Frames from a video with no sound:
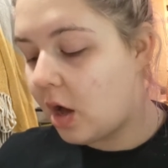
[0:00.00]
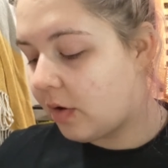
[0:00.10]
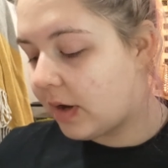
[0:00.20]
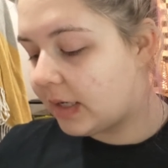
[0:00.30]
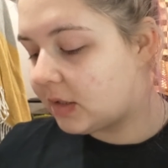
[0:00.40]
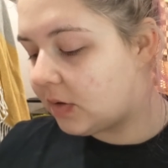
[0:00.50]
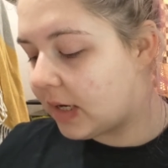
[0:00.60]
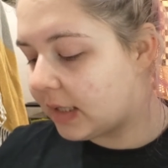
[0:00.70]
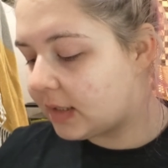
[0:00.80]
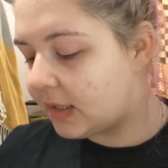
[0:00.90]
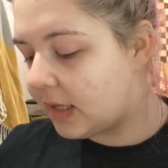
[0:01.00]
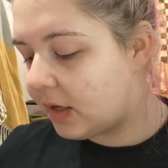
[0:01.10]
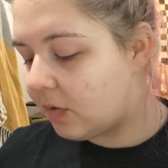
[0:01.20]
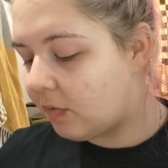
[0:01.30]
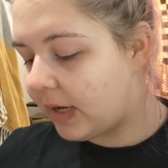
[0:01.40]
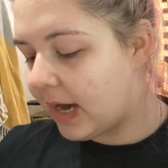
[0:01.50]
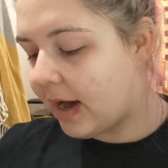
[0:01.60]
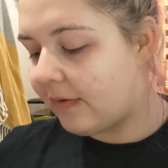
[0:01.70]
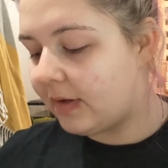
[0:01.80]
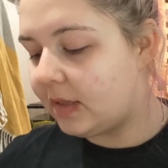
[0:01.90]
Okay, so next thing we
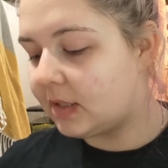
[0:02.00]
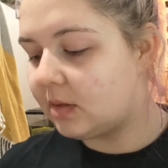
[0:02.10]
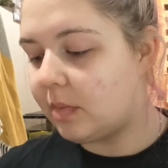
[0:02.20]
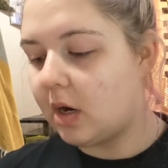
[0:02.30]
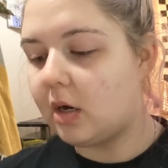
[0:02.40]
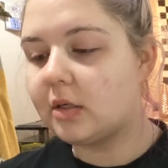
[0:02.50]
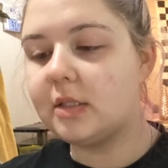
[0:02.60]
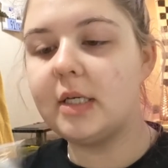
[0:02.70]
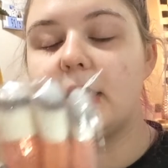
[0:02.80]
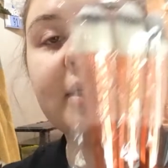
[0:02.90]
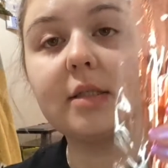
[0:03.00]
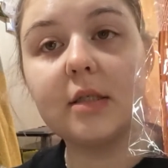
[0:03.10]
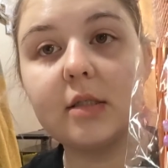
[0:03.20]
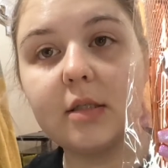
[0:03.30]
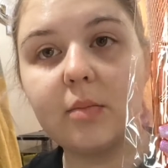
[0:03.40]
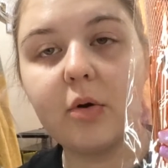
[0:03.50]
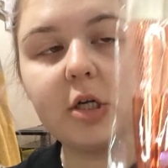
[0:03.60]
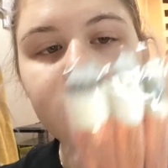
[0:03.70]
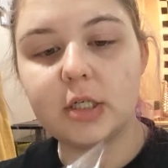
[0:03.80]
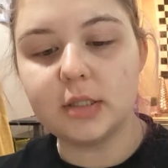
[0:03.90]
have in this box is some
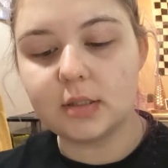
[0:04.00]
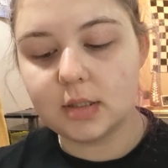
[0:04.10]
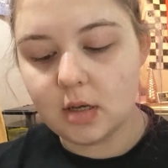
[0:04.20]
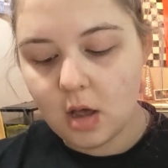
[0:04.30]
brushes.